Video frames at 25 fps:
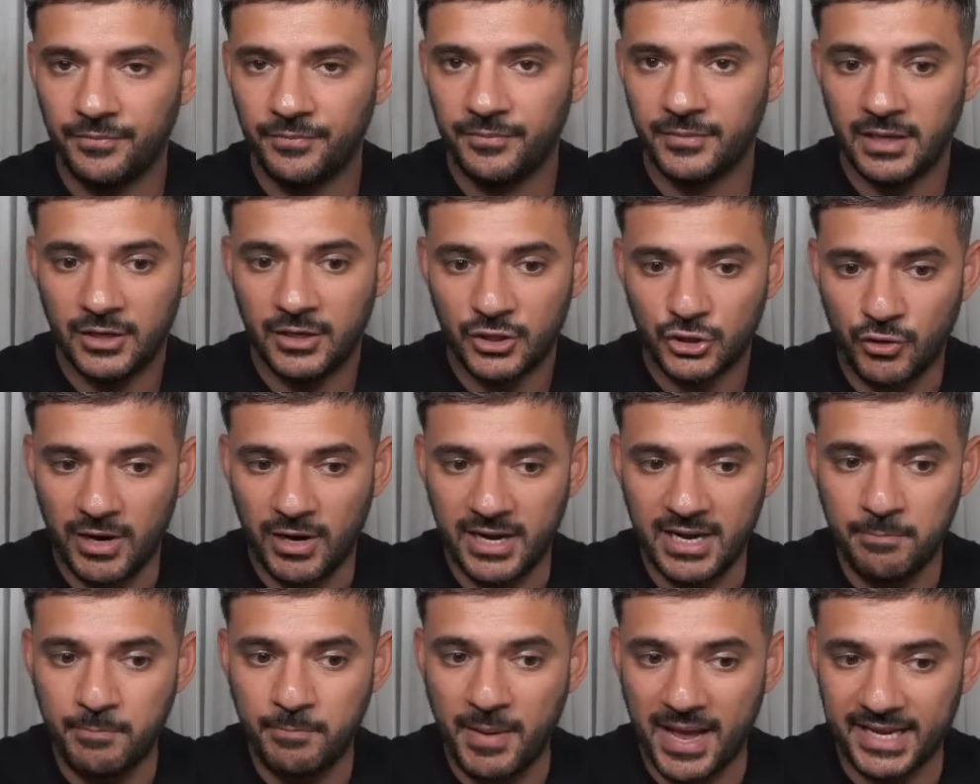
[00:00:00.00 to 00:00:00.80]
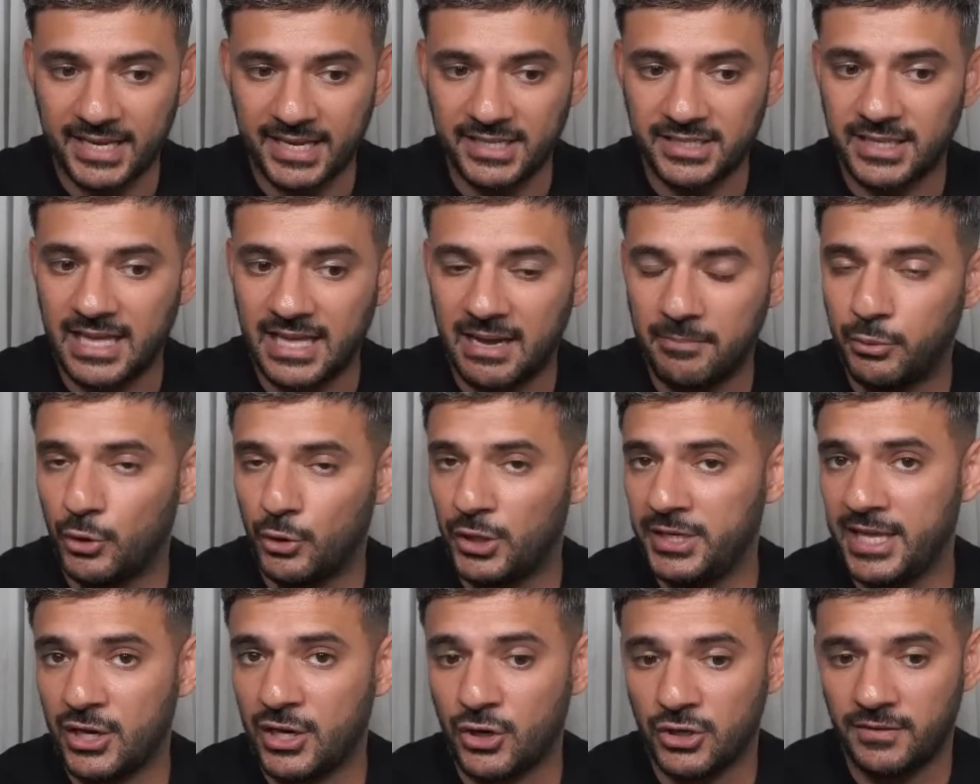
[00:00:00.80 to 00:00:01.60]
Trading back into that
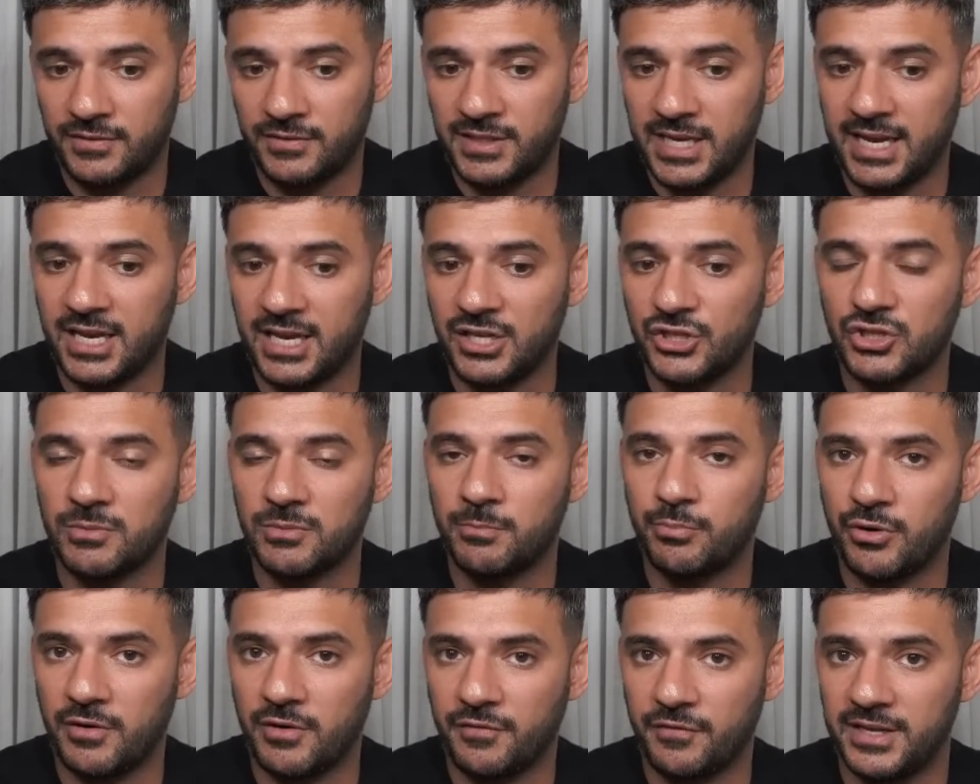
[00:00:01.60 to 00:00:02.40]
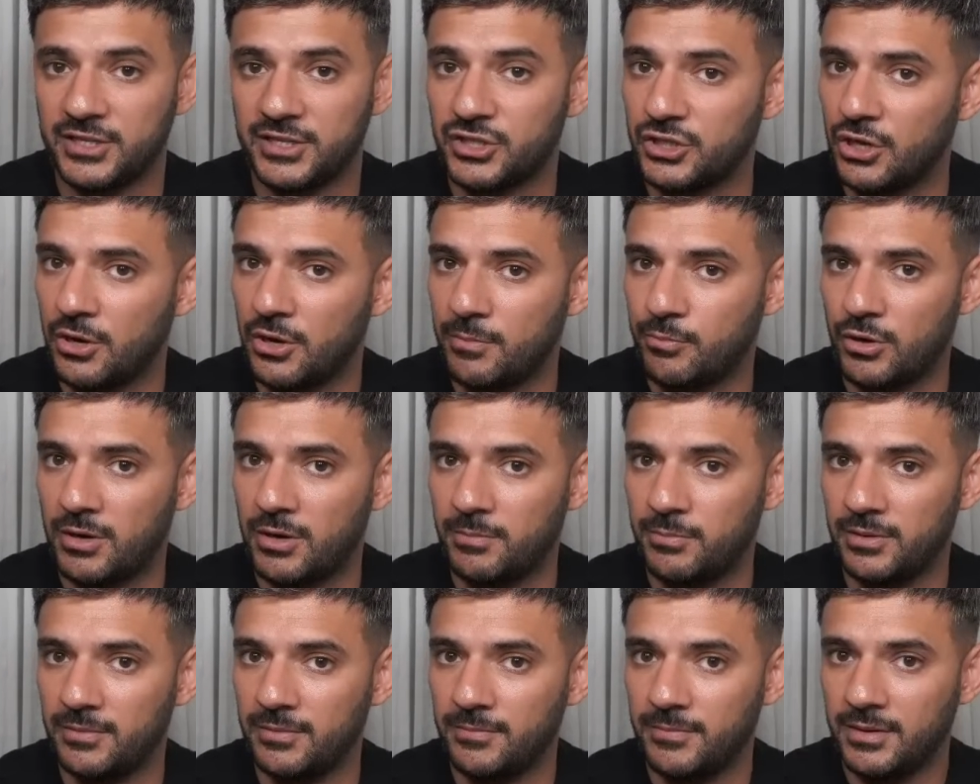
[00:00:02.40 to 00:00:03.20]
point, they could have taken some profits, no
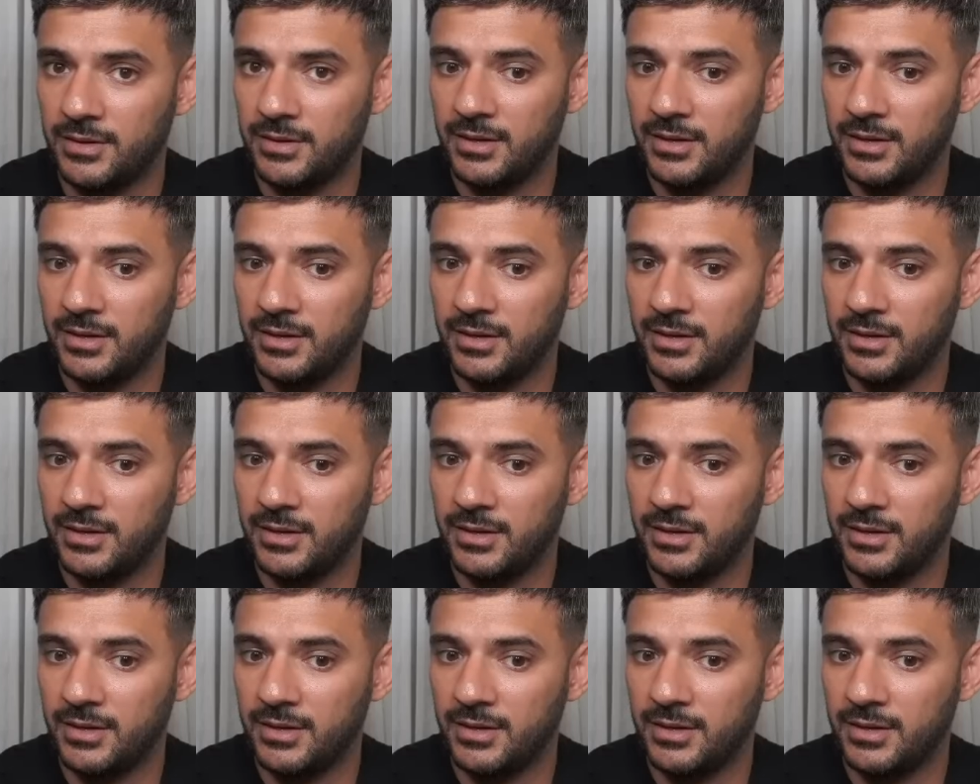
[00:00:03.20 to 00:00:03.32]
problem.